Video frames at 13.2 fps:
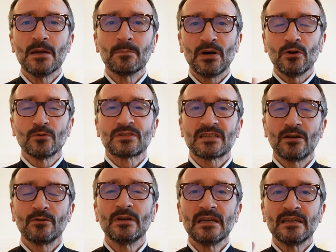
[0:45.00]
but
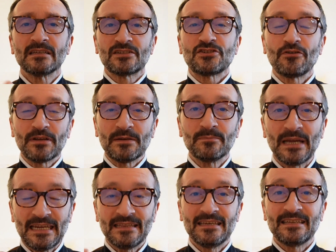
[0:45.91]
also showing
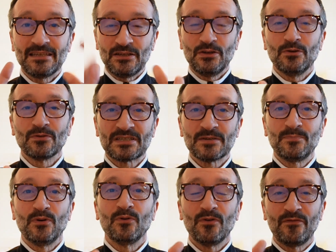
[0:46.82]
me that your
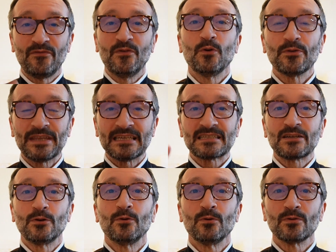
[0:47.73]
support for this
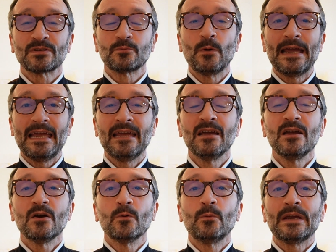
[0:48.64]
cause where
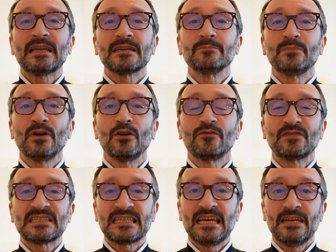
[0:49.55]
we can both
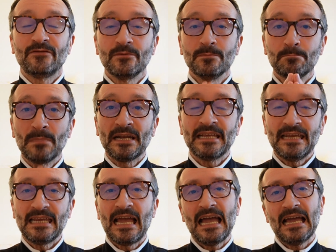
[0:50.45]
save
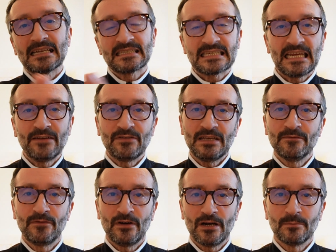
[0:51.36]
money and save the
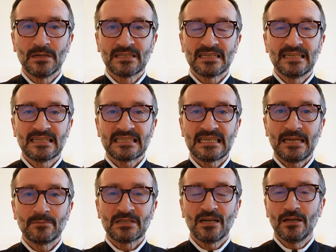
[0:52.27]
environment at the
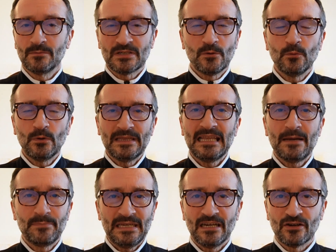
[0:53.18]
same time. So wouldn't
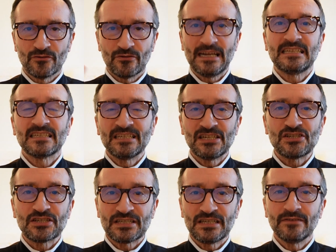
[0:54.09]
that be a great
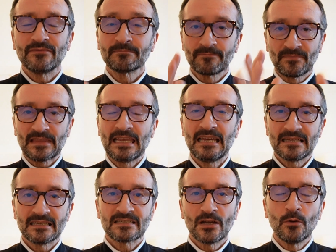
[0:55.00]
initiative? Yeah,
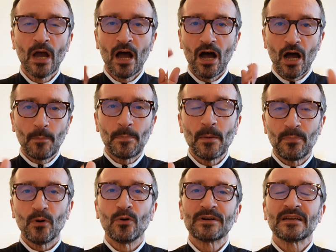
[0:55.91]
so hop
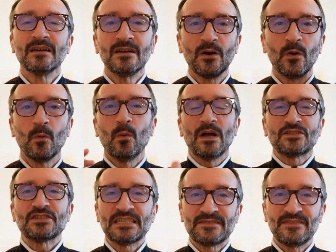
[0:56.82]
aboard,
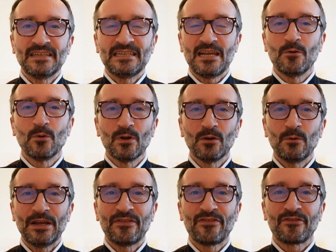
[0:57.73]
watch this video all the
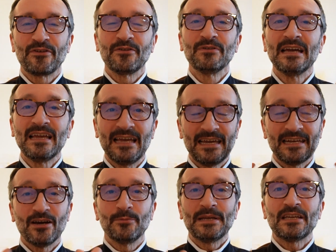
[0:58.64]
way through, and
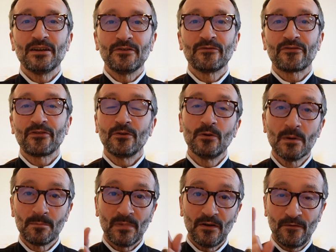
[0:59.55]
I'll be going through
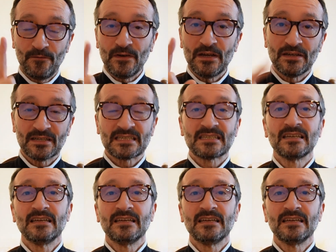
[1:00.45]
my first